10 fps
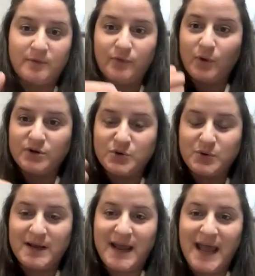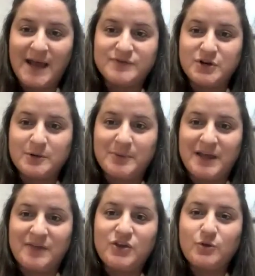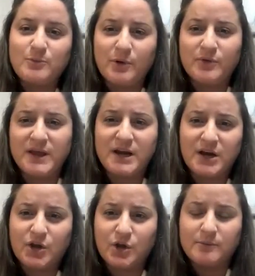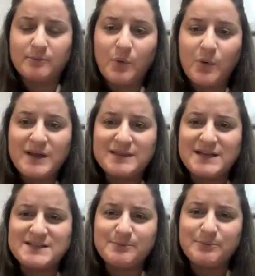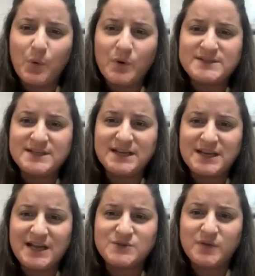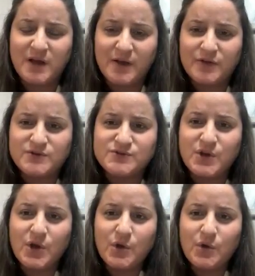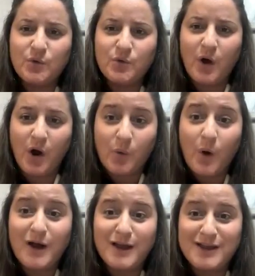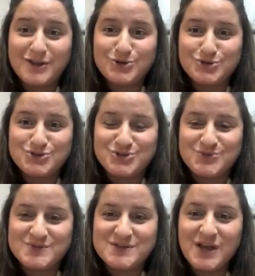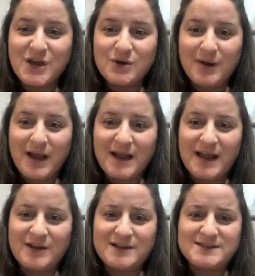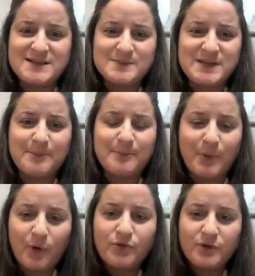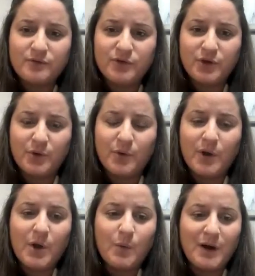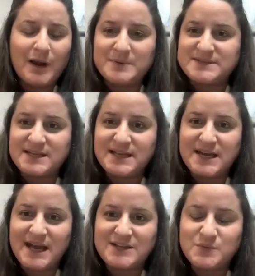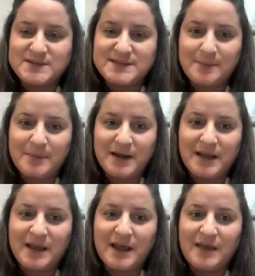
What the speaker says: before, during, and after. But I think you both hit on a good point that it's important to connect with others who are walking in your shoes, right? And it seems like both of you were able to connect with somebody